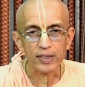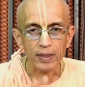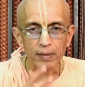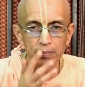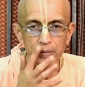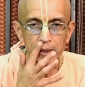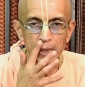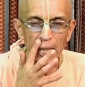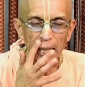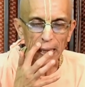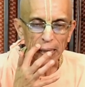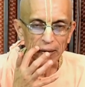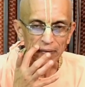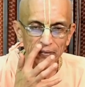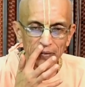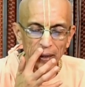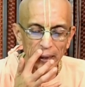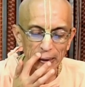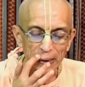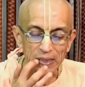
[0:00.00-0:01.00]
some
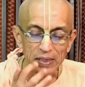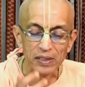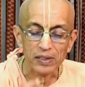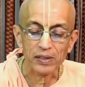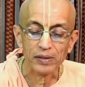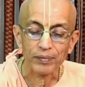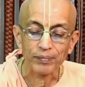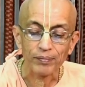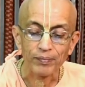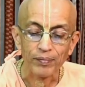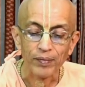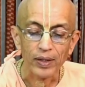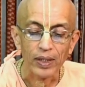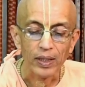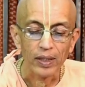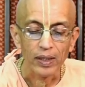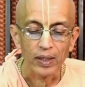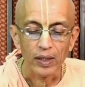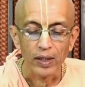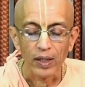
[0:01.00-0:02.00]
sacrifice
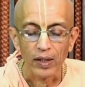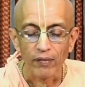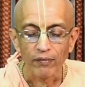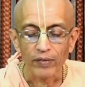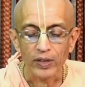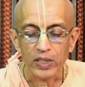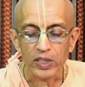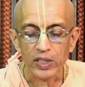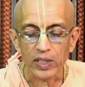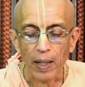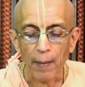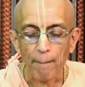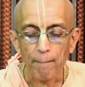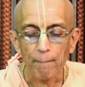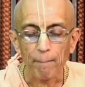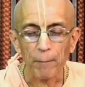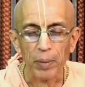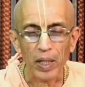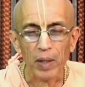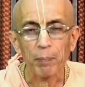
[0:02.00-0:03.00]
with
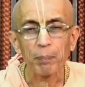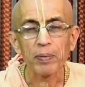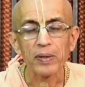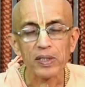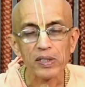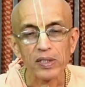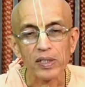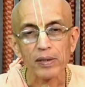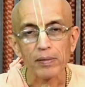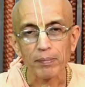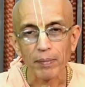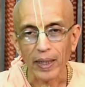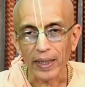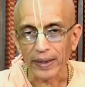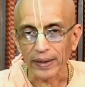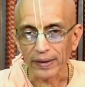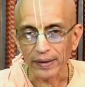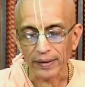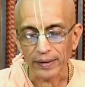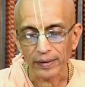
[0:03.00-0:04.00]
some purpose in
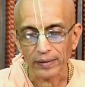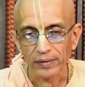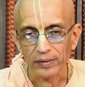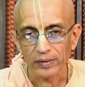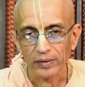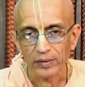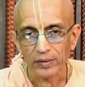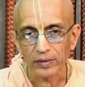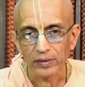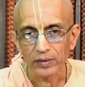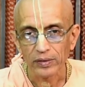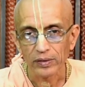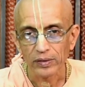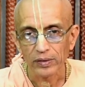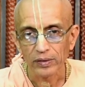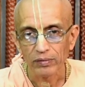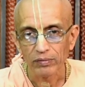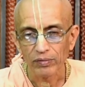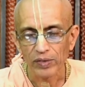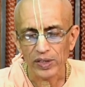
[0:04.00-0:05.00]
mind,
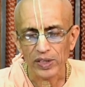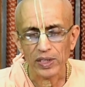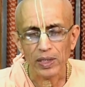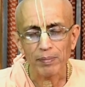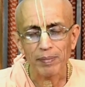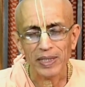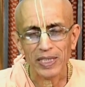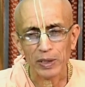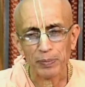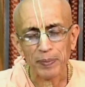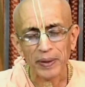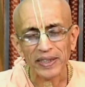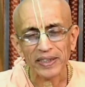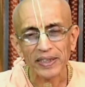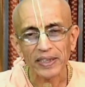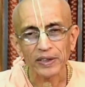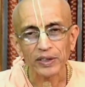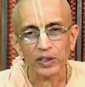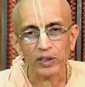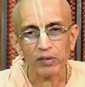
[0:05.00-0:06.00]
with some
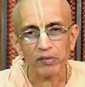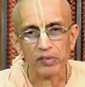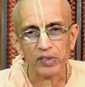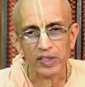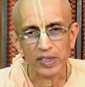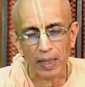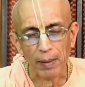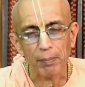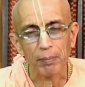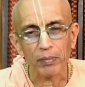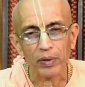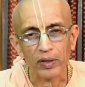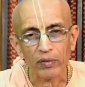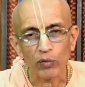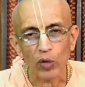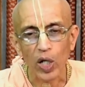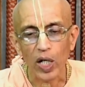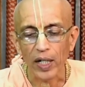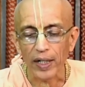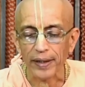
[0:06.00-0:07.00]
expectation of some
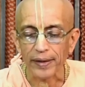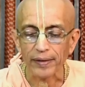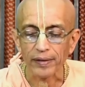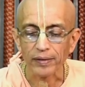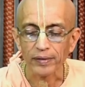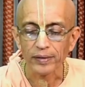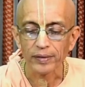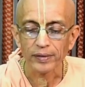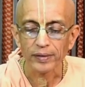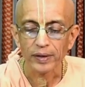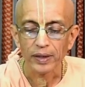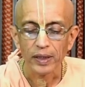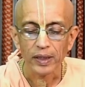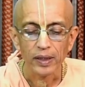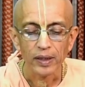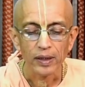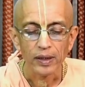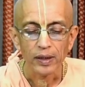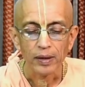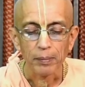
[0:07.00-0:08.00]
reward.
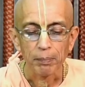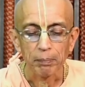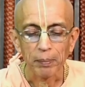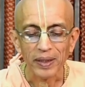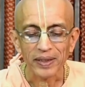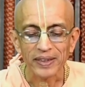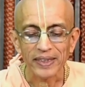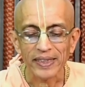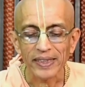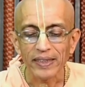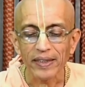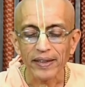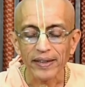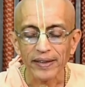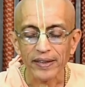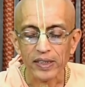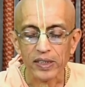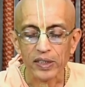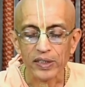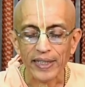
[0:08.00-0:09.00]
But here
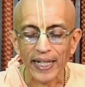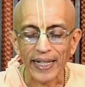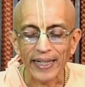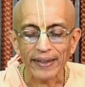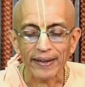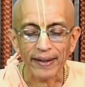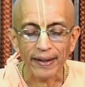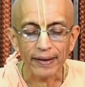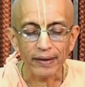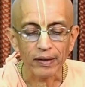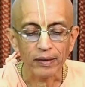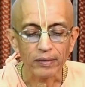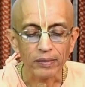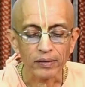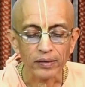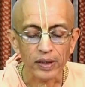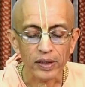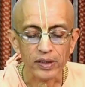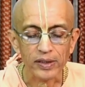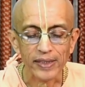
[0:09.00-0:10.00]
it is
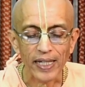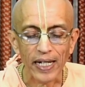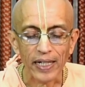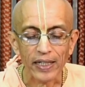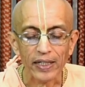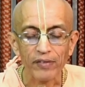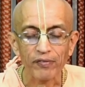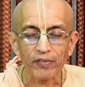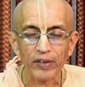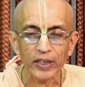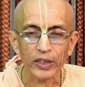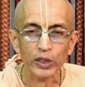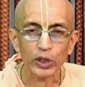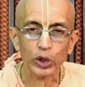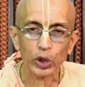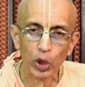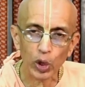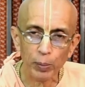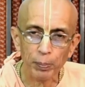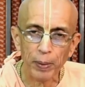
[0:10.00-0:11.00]
stated that sacrifice
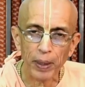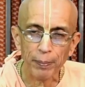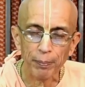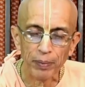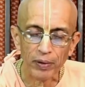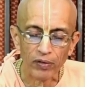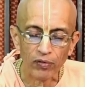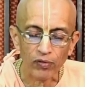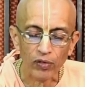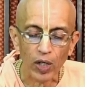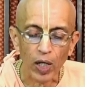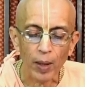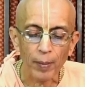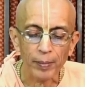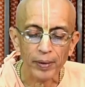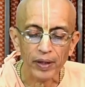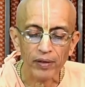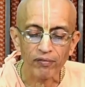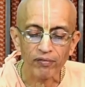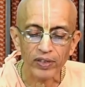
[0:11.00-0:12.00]
should be
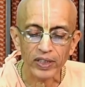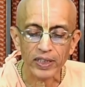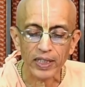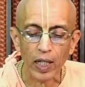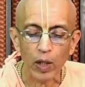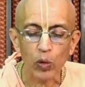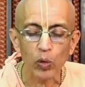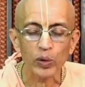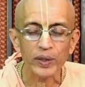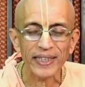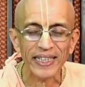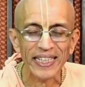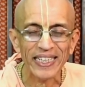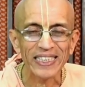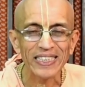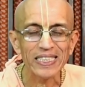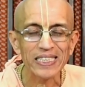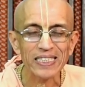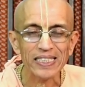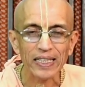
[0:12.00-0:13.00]
performed without
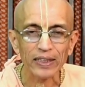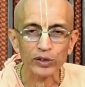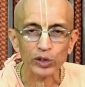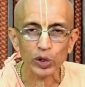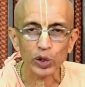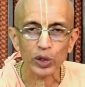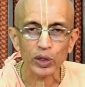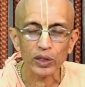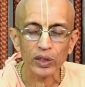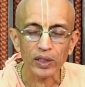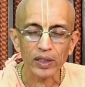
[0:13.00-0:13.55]
any such